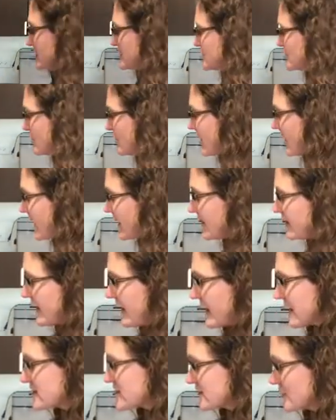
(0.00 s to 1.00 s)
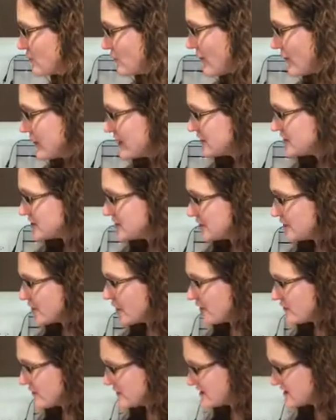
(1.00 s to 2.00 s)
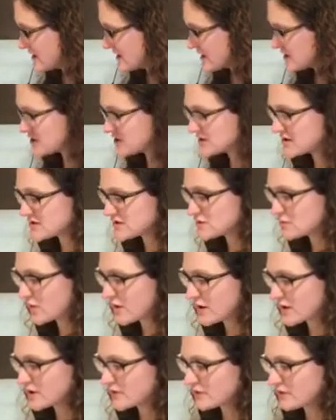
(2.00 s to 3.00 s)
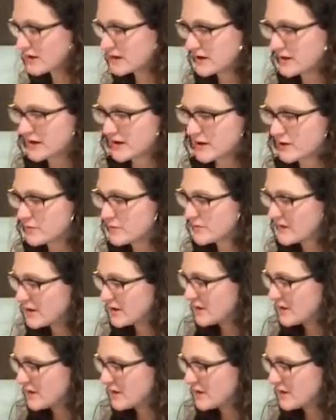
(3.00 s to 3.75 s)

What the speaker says: So if I actually wanted to go and touch this water right now,